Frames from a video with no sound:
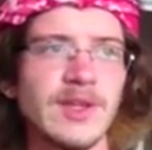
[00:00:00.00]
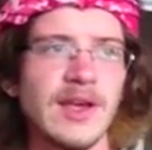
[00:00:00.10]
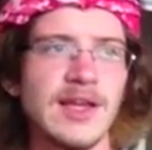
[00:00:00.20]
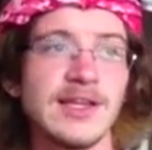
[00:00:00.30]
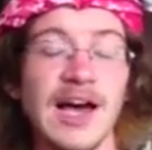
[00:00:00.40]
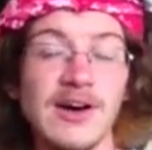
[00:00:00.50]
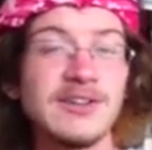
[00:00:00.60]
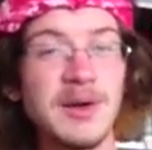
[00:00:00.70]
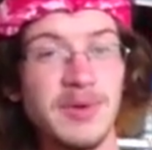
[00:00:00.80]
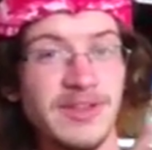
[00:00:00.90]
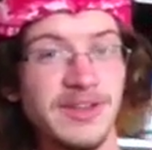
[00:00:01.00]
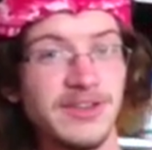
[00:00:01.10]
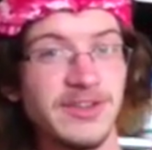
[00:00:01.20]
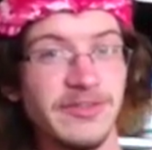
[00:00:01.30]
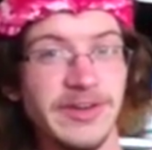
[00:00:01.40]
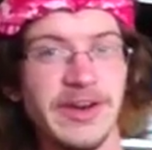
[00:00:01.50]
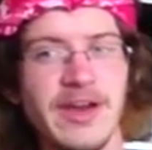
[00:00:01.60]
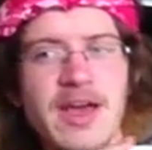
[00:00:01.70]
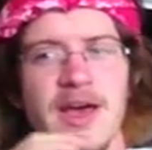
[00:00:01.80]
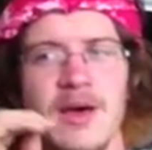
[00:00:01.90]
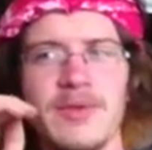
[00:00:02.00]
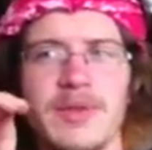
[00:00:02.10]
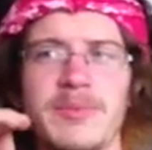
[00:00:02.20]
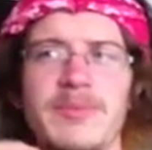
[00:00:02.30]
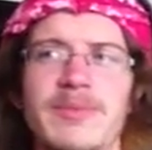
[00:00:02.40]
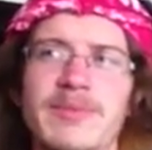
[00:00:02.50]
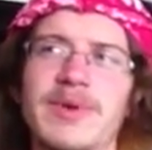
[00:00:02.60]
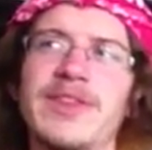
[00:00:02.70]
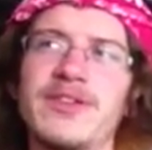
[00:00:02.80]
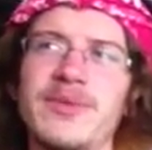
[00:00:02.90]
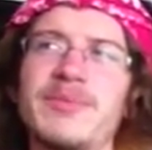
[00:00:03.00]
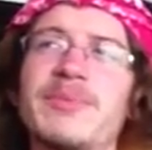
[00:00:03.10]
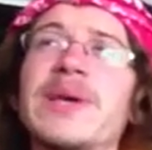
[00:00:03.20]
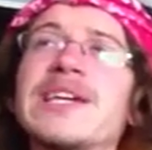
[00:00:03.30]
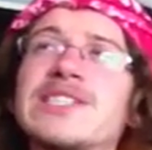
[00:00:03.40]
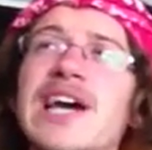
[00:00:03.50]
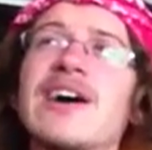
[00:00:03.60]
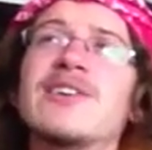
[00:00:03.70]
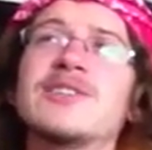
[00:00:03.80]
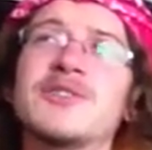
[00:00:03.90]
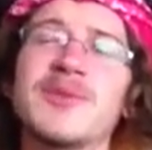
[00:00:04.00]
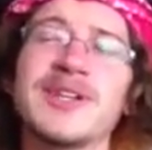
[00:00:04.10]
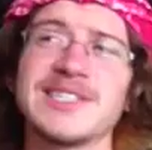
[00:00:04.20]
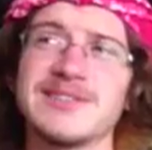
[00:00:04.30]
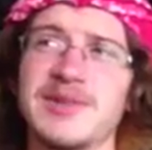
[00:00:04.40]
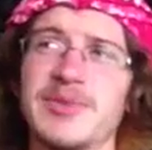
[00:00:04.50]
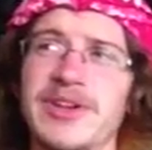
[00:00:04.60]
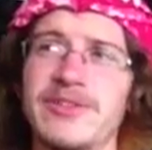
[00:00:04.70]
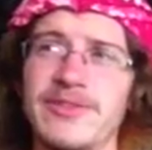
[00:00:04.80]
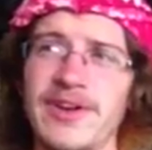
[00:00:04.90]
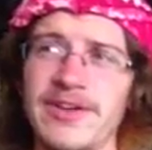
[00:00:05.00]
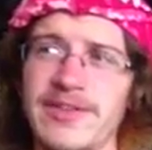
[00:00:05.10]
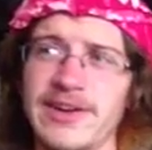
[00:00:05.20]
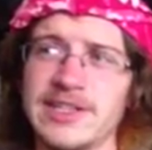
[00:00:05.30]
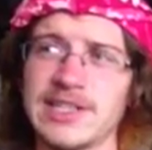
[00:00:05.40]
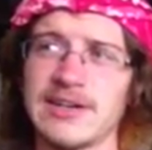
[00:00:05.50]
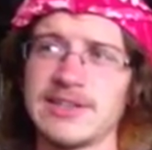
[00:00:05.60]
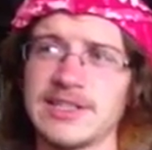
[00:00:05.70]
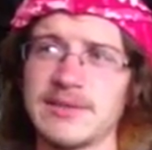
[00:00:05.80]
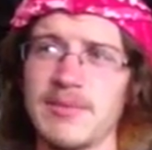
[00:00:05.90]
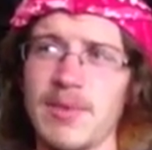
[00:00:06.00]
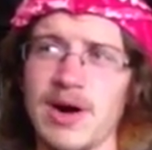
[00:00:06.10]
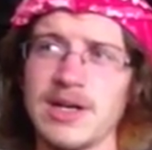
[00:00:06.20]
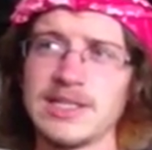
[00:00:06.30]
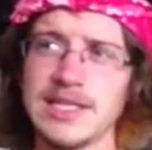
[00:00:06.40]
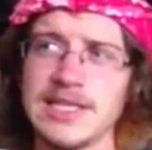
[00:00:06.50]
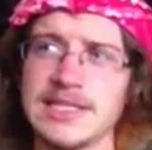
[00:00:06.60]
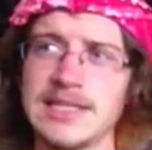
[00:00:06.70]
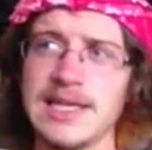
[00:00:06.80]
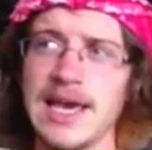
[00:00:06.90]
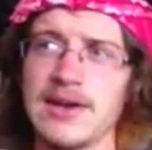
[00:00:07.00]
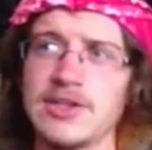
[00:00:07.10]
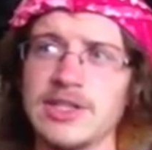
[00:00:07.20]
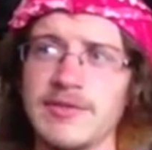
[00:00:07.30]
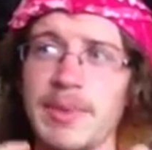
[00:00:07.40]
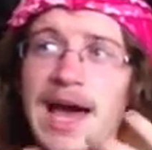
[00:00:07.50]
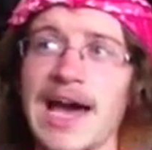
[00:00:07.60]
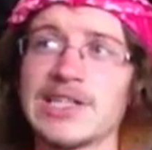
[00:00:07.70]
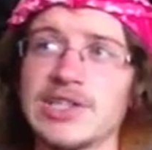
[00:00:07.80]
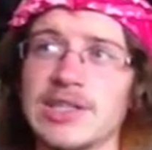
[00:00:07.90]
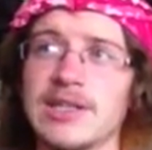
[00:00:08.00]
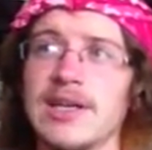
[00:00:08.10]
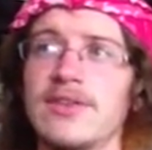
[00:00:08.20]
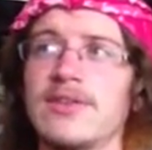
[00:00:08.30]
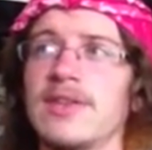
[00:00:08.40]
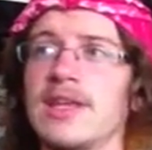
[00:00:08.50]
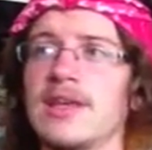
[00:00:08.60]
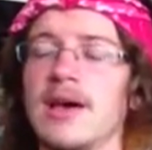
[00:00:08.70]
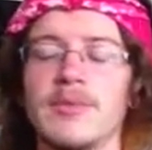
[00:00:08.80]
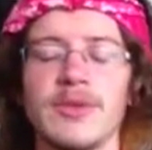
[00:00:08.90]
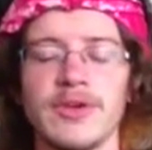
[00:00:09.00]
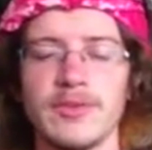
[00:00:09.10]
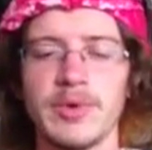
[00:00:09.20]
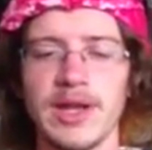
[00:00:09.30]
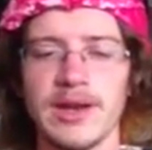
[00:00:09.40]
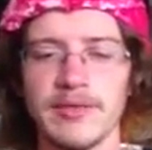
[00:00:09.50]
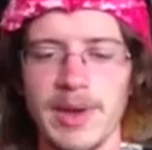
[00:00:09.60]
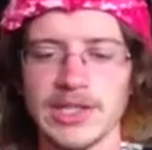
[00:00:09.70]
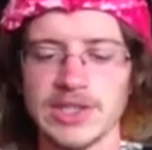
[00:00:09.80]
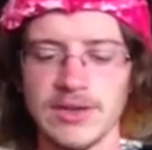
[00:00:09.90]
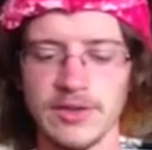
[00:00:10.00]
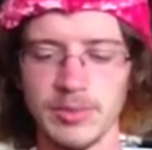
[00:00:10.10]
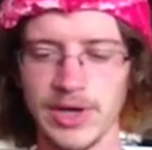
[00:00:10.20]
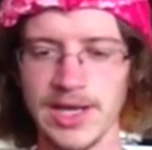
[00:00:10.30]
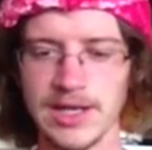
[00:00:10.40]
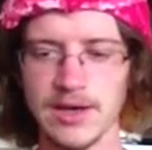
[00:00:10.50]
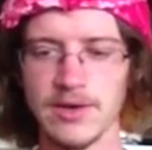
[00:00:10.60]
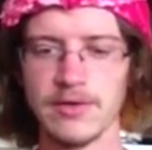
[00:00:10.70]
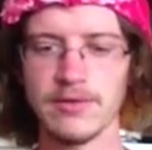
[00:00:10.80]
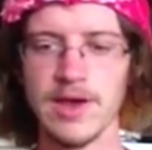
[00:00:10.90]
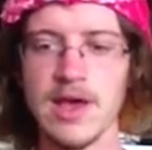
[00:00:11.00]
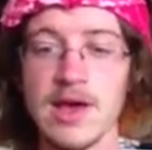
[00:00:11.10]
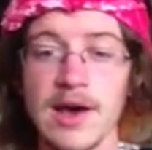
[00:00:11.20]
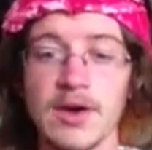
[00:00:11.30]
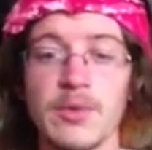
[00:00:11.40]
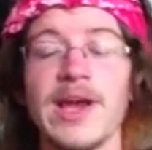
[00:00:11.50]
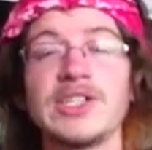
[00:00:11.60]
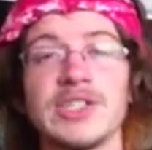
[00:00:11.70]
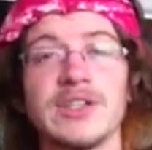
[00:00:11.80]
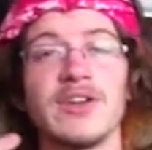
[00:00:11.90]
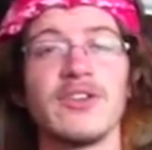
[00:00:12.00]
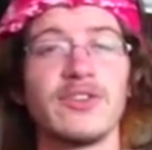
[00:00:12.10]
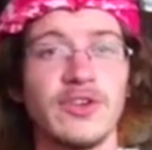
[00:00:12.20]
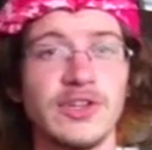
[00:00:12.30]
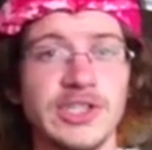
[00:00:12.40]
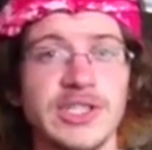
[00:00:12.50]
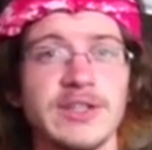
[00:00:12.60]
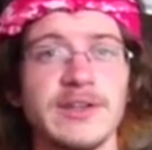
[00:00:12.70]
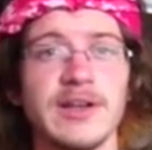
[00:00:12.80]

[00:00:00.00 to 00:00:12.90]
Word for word: And I'll elaborate on the good stuff later. The, but there's a big challenge for Mars in Libra. It's very, very challenging. Mars is the energy of passion. It's the, I'm sorry, it's the planet of passion. It's the planet of aggression, assertion.